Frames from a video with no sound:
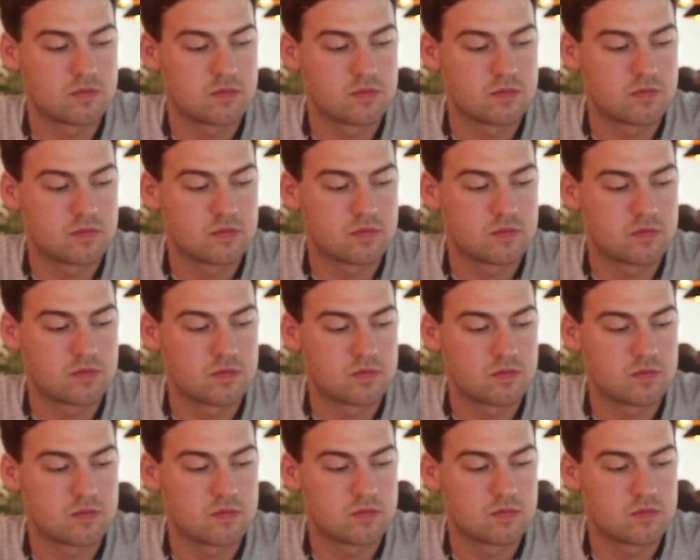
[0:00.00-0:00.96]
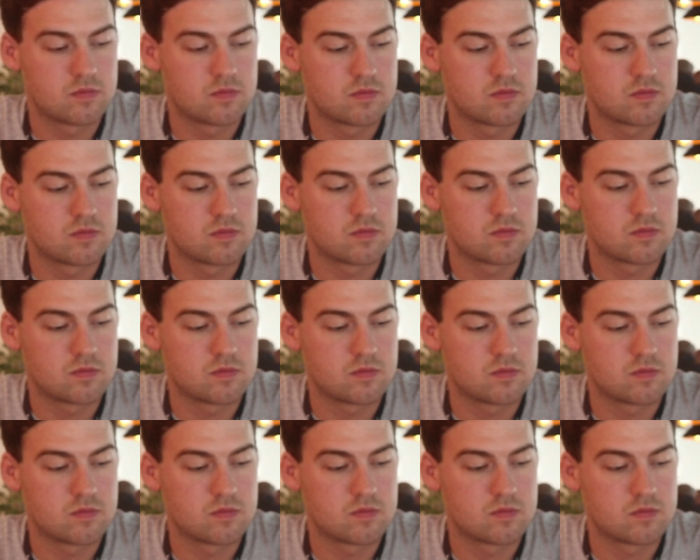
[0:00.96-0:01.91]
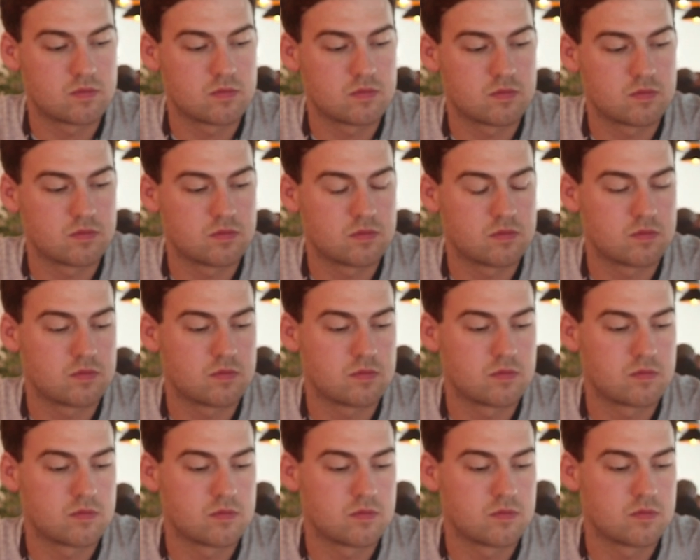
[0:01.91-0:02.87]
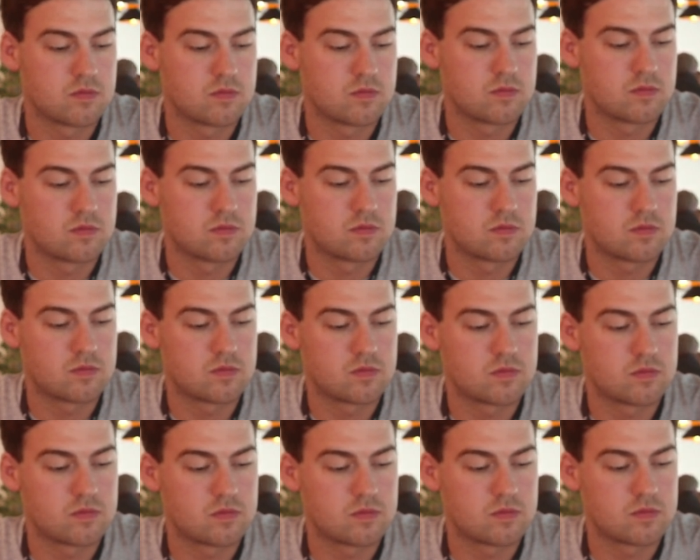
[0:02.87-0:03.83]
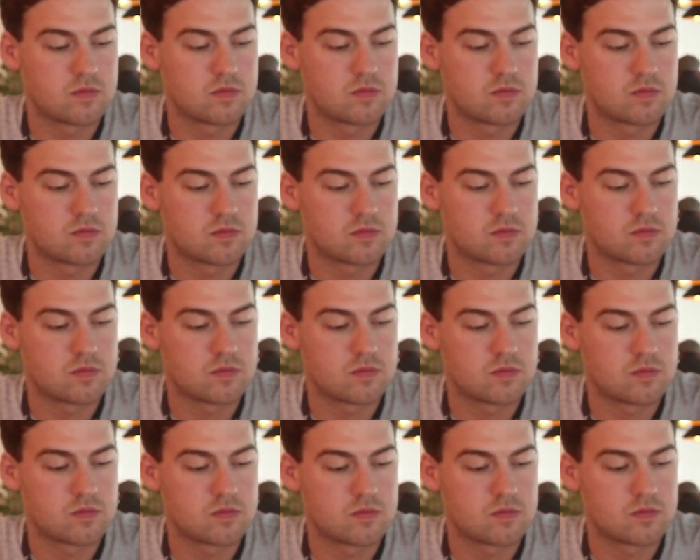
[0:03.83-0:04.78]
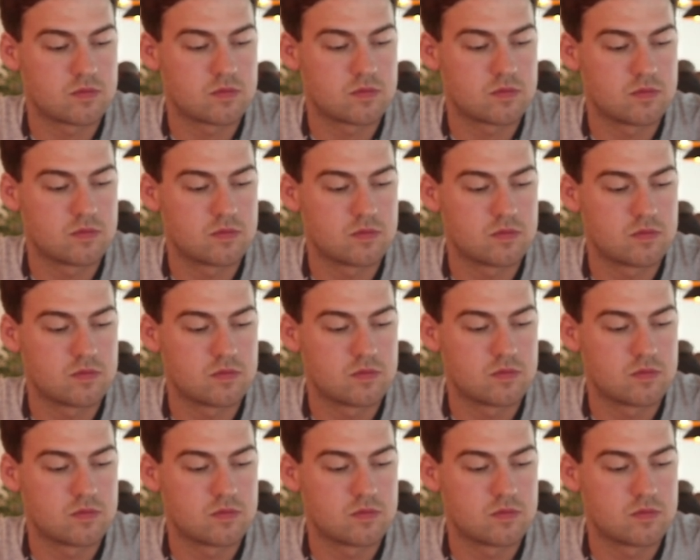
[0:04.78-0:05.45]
This person isn't speaking.